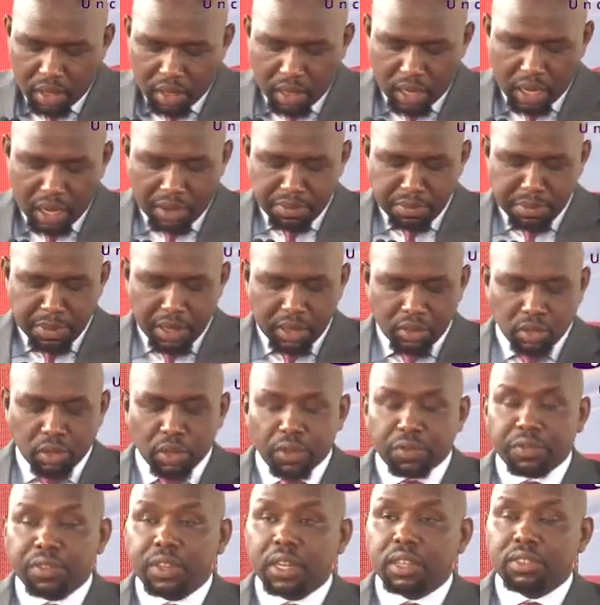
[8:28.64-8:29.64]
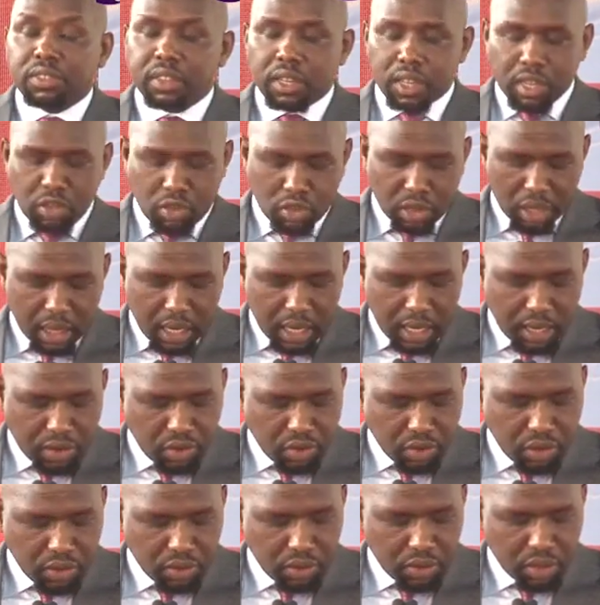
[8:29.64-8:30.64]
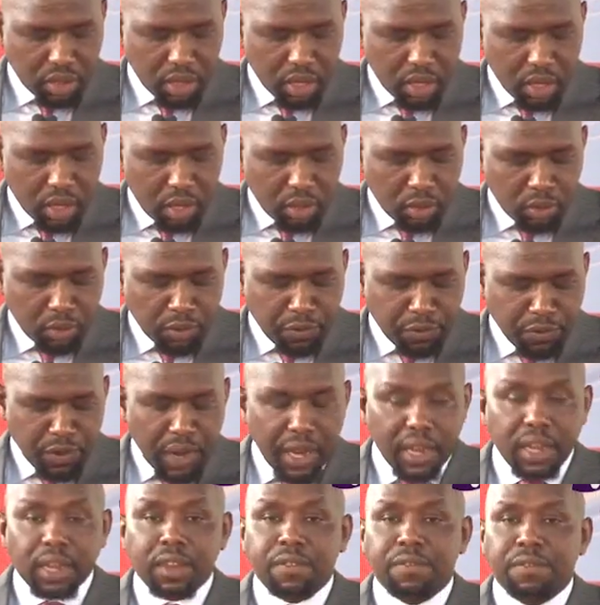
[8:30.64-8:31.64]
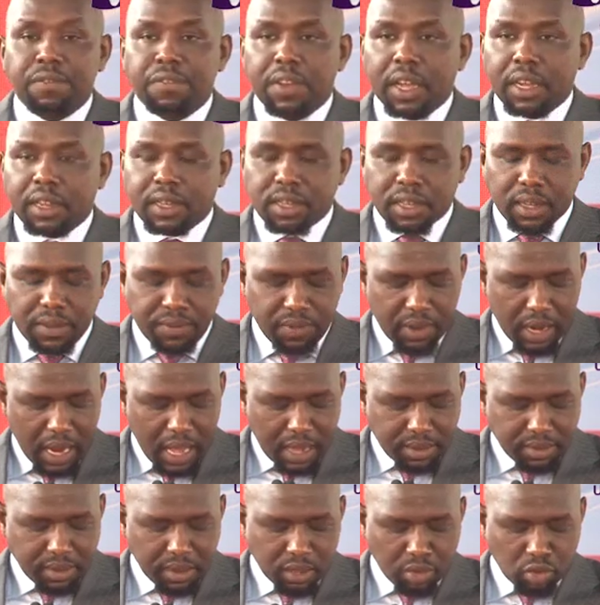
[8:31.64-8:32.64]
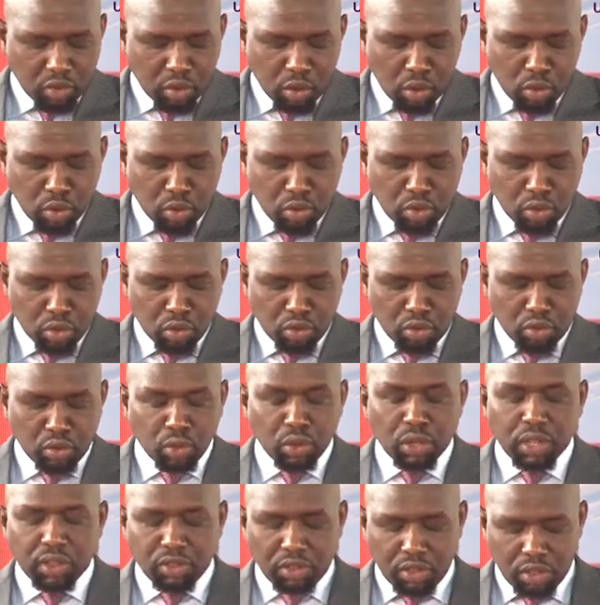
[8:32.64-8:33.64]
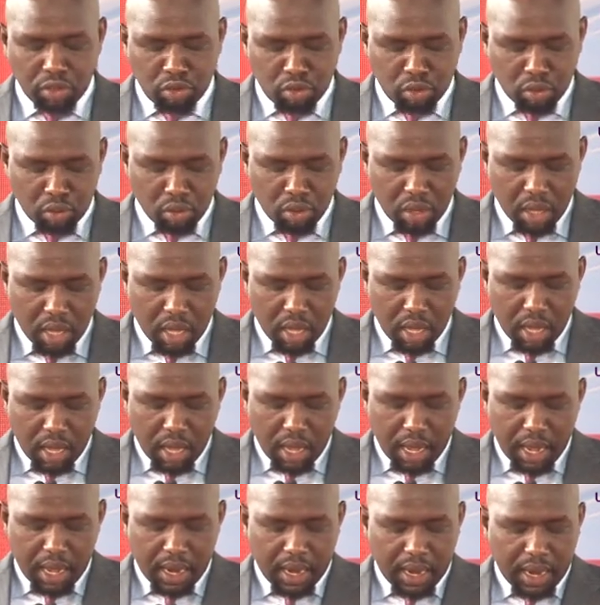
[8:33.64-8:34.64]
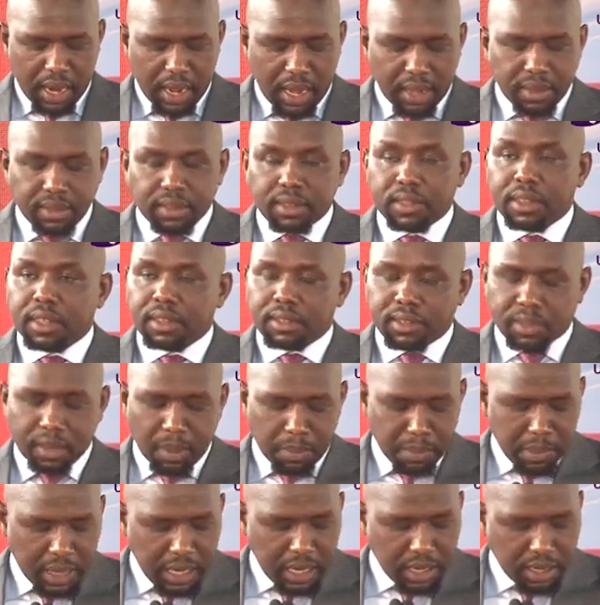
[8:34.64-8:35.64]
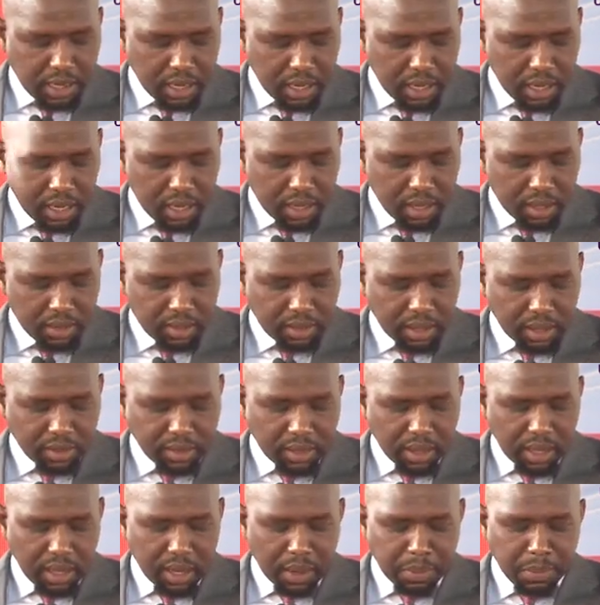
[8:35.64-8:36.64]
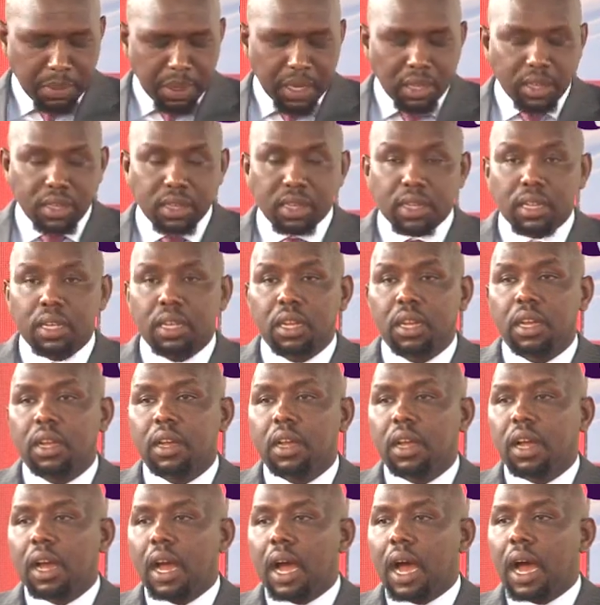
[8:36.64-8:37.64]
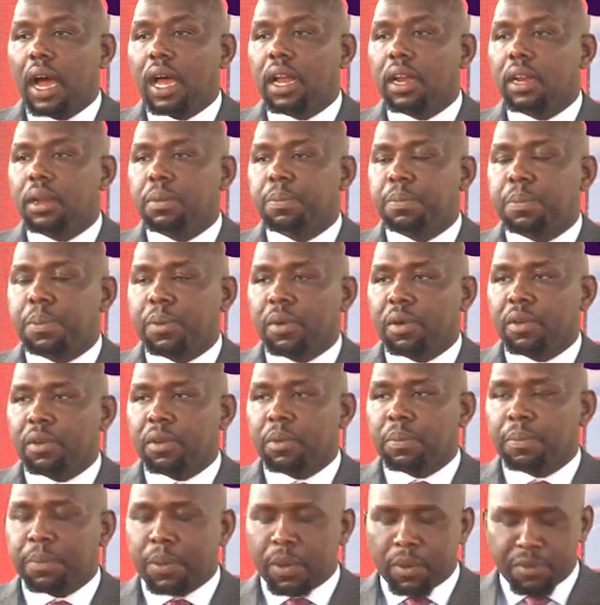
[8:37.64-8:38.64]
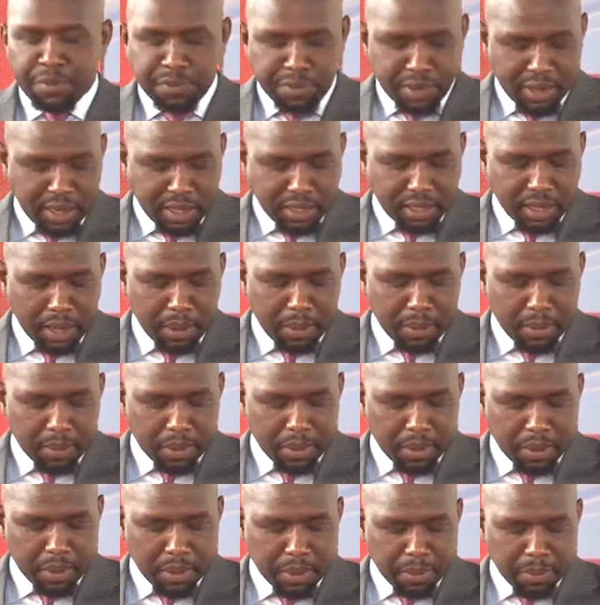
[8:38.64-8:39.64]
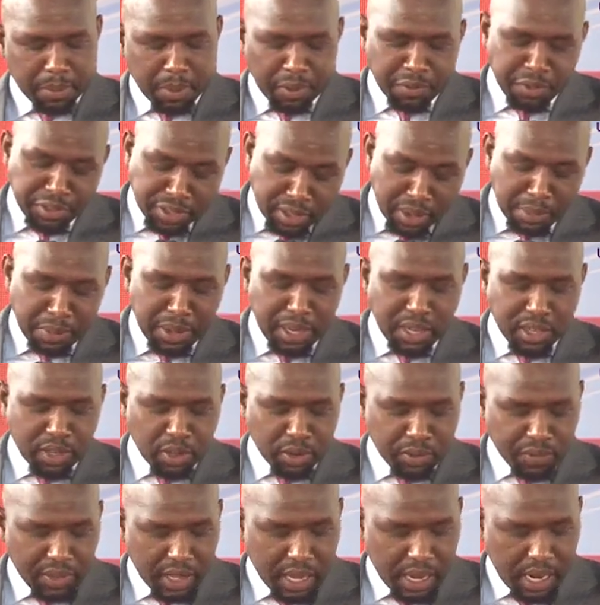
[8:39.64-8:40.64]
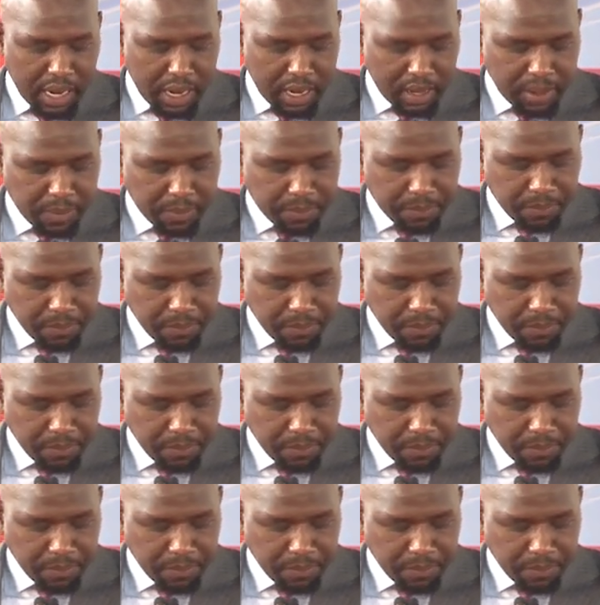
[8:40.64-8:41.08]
governments of destination countries to find effective, lasting solutions to this issue and enhance the stability, sustainability, and profitability of the airline.